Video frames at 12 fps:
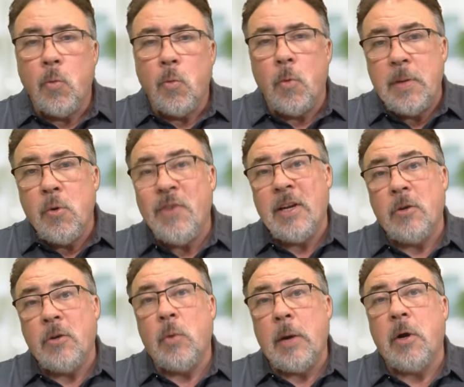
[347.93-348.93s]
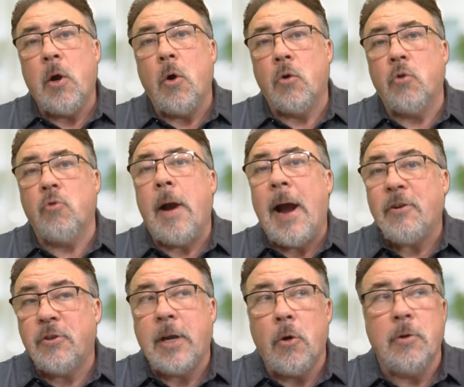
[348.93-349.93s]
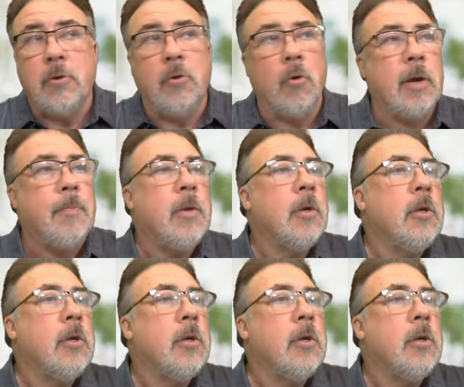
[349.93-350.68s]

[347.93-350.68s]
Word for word: we'll be moving into what I would call crash territory.